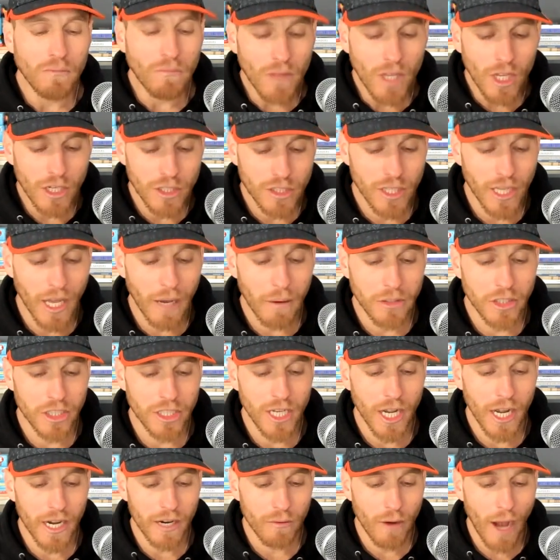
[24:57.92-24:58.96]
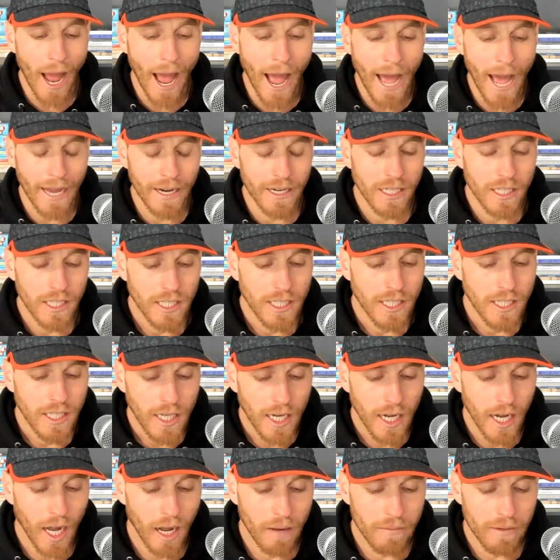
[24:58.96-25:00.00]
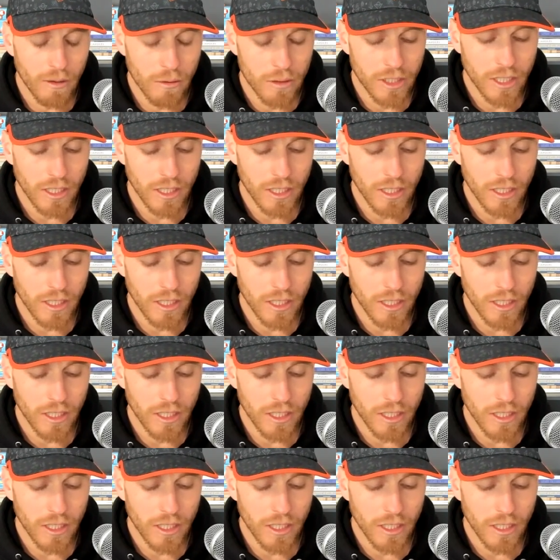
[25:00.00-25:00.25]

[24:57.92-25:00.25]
So that was just kind of rad. It was